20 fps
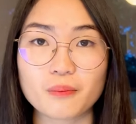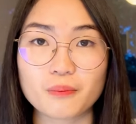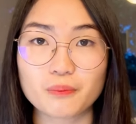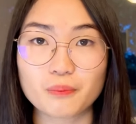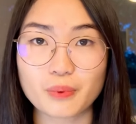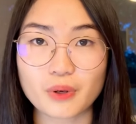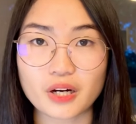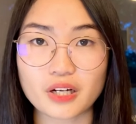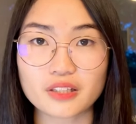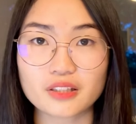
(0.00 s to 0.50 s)

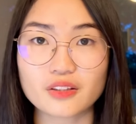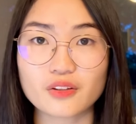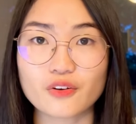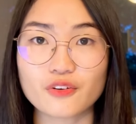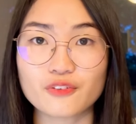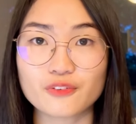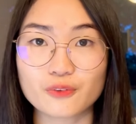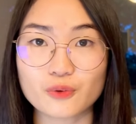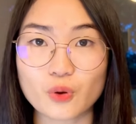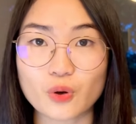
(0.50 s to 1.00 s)
But
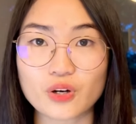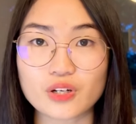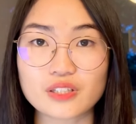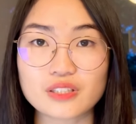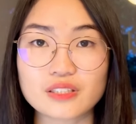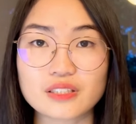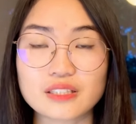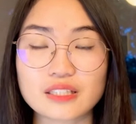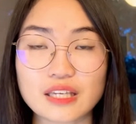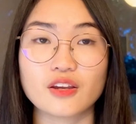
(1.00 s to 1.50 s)
of
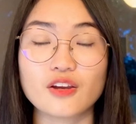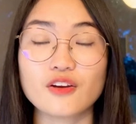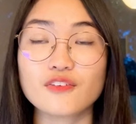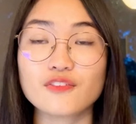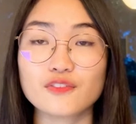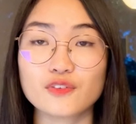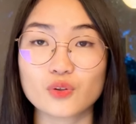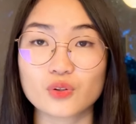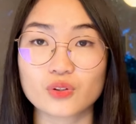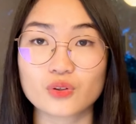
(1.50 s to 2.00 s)
course,
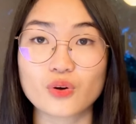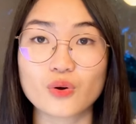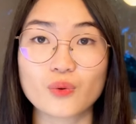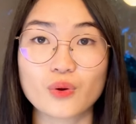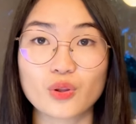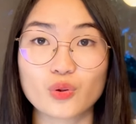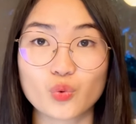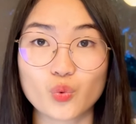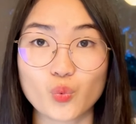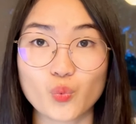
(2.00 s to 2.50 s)
if you're
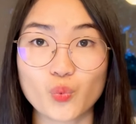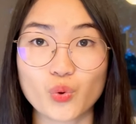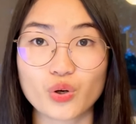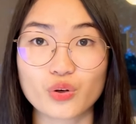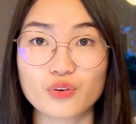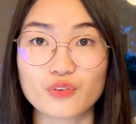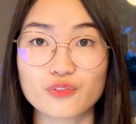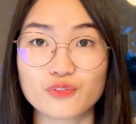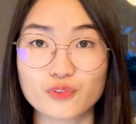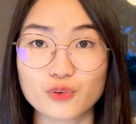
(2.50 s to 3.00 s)
going to
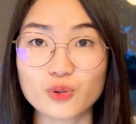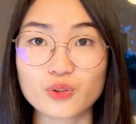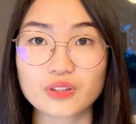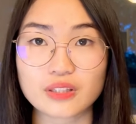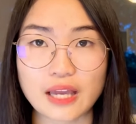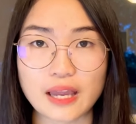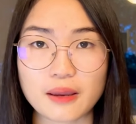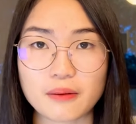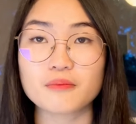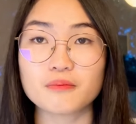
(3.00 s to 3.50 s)
work
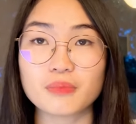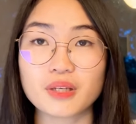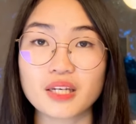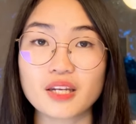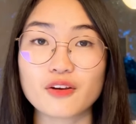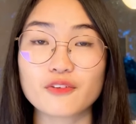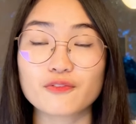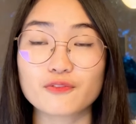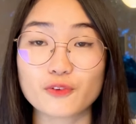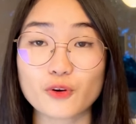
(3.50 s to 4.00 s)
full-time,
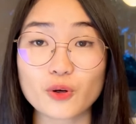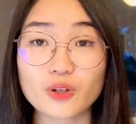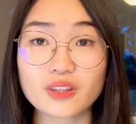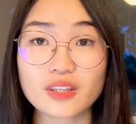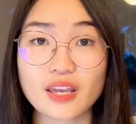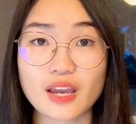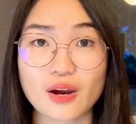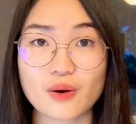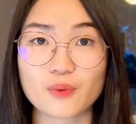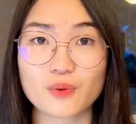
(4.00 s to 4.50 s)
meaning
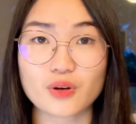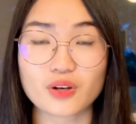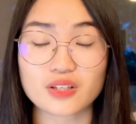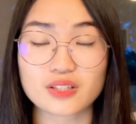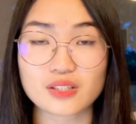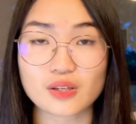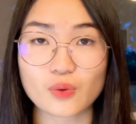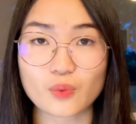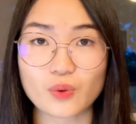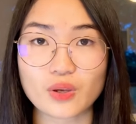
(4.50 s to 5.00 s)
40
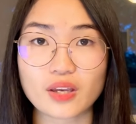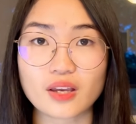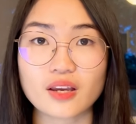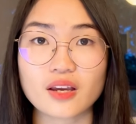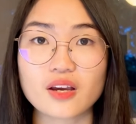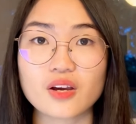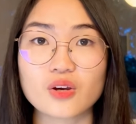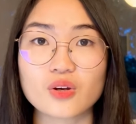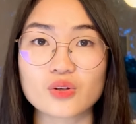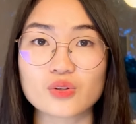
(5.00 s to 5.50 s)
hours a week,
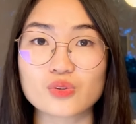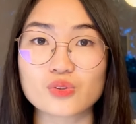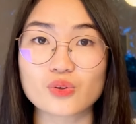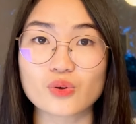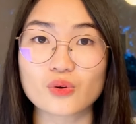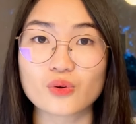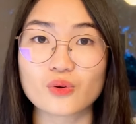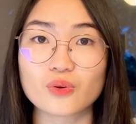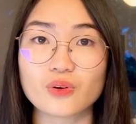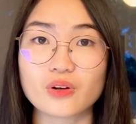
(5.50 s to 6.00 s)

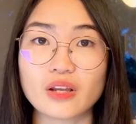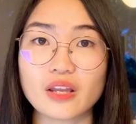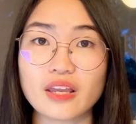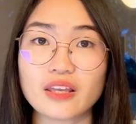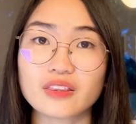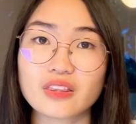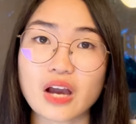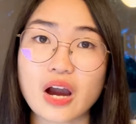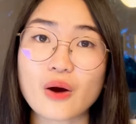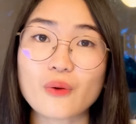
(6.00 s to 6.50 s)
so
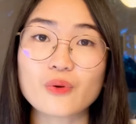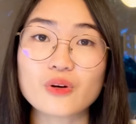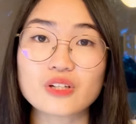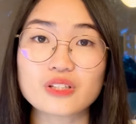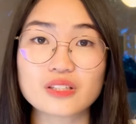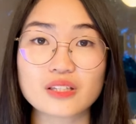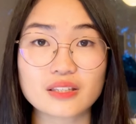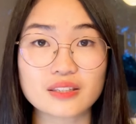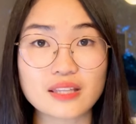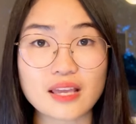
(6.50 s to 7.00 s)
8
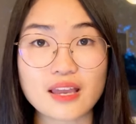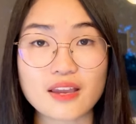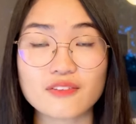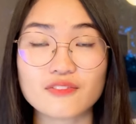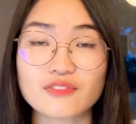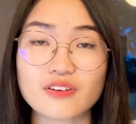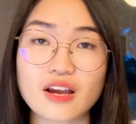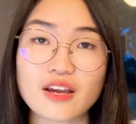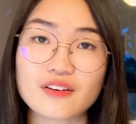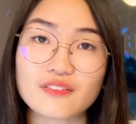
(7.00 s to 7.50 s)
hours a day,
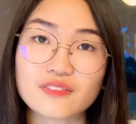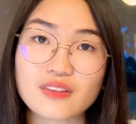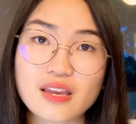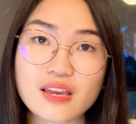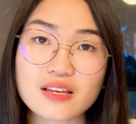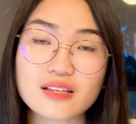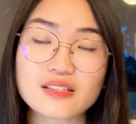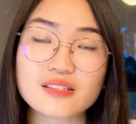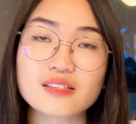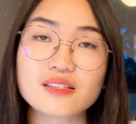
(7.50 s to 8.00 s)
5
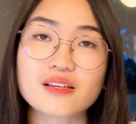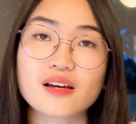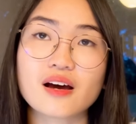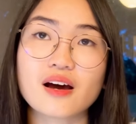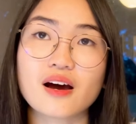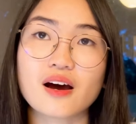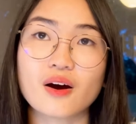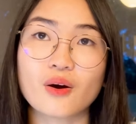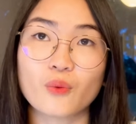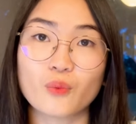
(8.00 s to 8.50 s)
days
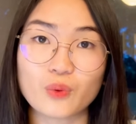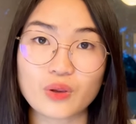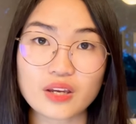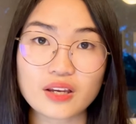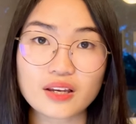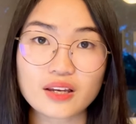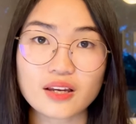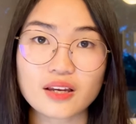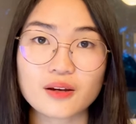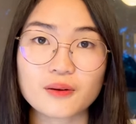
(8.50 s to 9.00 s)
a
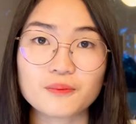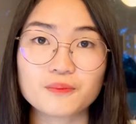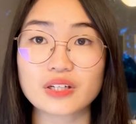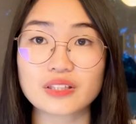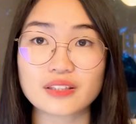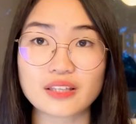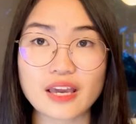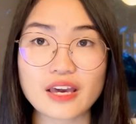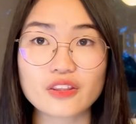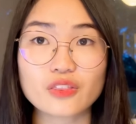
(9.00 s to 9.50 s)
week,
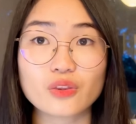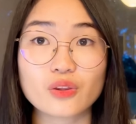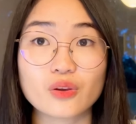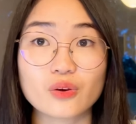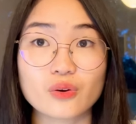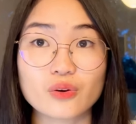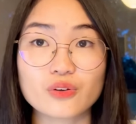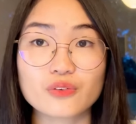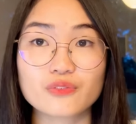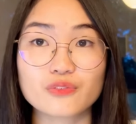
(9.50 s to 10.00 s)
and get
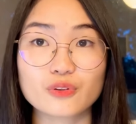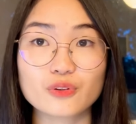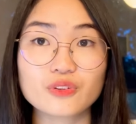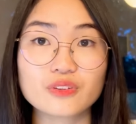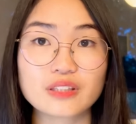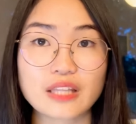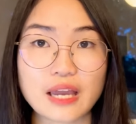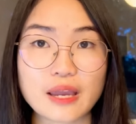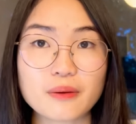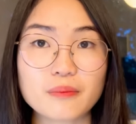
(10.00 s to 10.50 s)
your
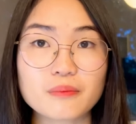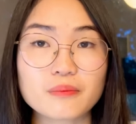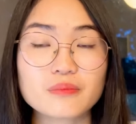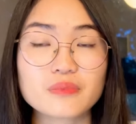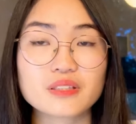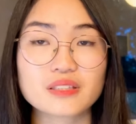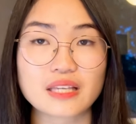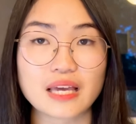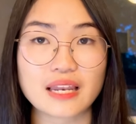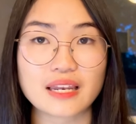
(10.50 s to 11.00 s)
full-time
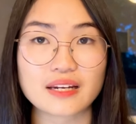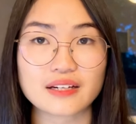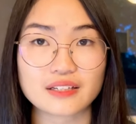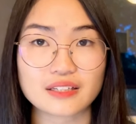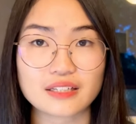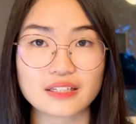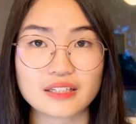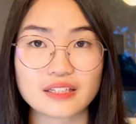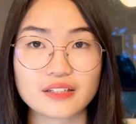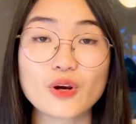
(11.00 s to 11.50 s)

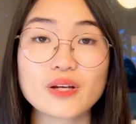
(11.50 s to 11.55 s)
salary. For